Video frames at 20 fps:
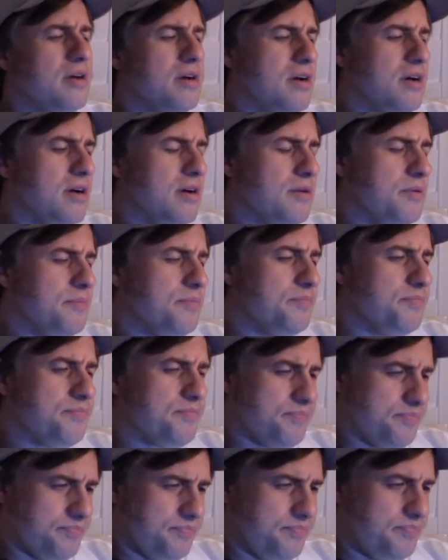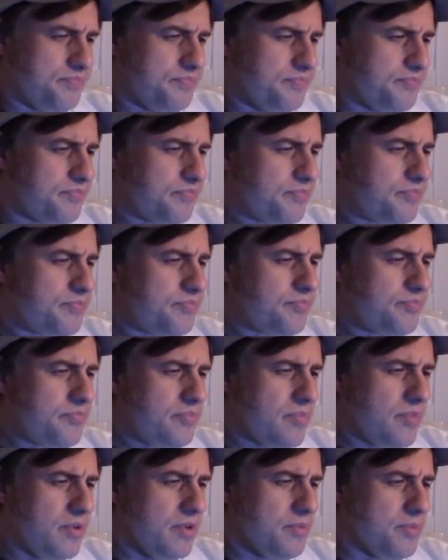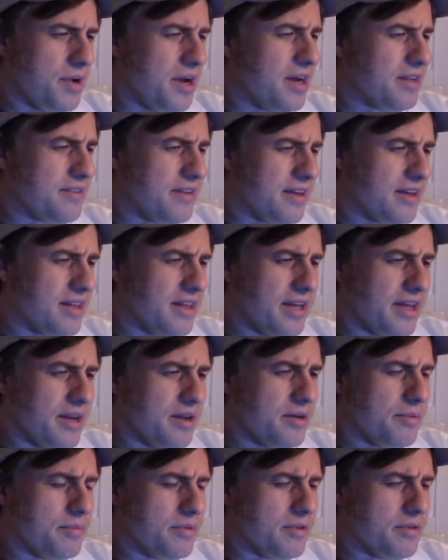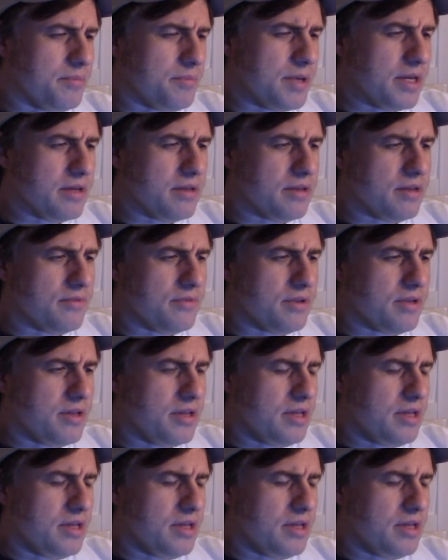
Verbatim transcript: Um, but I'll take Atlanta to beat Cleveland.